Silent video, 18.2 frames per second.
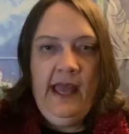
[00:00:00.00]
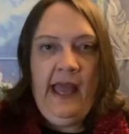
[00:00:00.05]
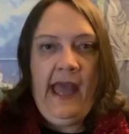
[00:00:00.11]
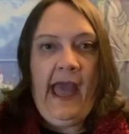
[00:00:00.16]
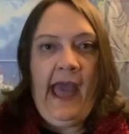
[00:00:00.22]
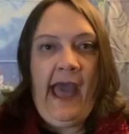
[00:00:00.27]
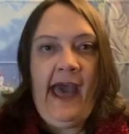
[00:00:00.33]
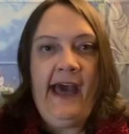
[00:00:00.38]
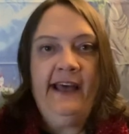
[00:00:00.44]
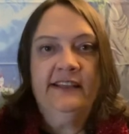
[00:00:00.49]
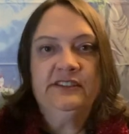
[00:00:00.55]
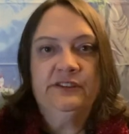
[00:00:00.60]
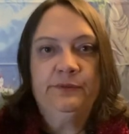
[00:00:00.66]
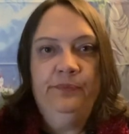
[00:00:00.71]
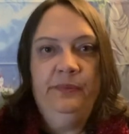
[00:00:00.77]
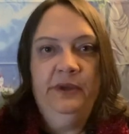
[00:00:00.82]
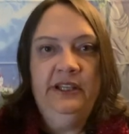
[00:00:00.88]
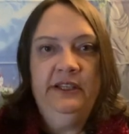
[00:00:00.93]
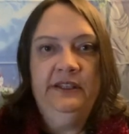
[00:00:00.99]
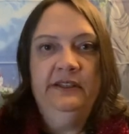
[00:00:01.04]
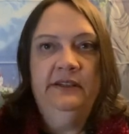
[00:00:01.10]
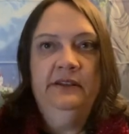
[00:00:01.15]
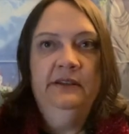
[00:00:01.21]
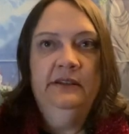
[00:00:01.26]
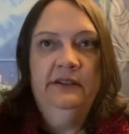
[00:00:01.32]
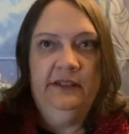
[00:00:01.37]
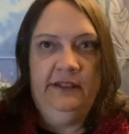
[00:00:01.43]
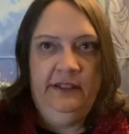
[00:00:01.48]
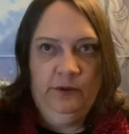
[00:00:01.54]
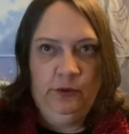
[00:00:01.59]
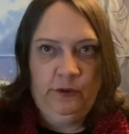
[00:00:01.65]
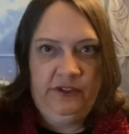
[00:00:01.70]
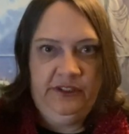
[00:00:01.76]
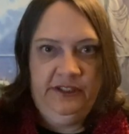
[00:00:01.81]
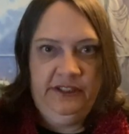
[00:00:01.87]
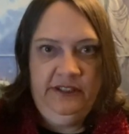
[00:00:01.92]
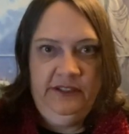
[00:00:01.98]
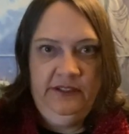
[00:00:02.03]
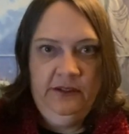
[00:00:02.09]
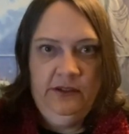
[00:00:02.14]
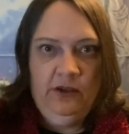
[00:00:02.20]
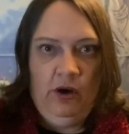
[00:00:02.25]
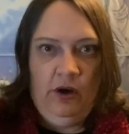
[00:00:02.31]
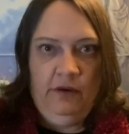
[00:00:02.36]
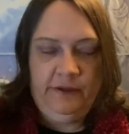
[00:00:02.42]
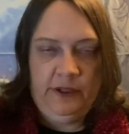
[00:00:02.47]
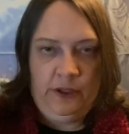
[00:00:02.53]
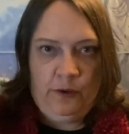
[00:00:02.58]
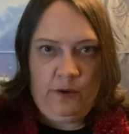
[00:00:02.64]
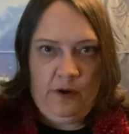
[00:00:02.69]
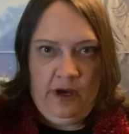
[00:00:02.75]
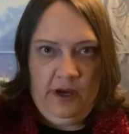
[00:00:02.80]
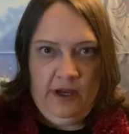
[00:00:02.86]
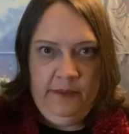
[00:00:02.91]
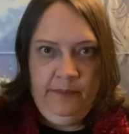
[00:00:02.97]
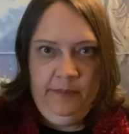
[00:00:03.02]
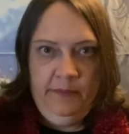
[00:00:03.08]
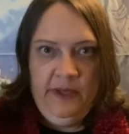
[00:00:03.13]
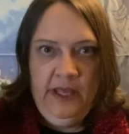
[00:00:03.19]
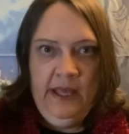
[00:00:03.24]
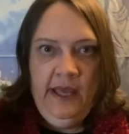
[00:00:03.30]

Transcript: has been guilty of a crime,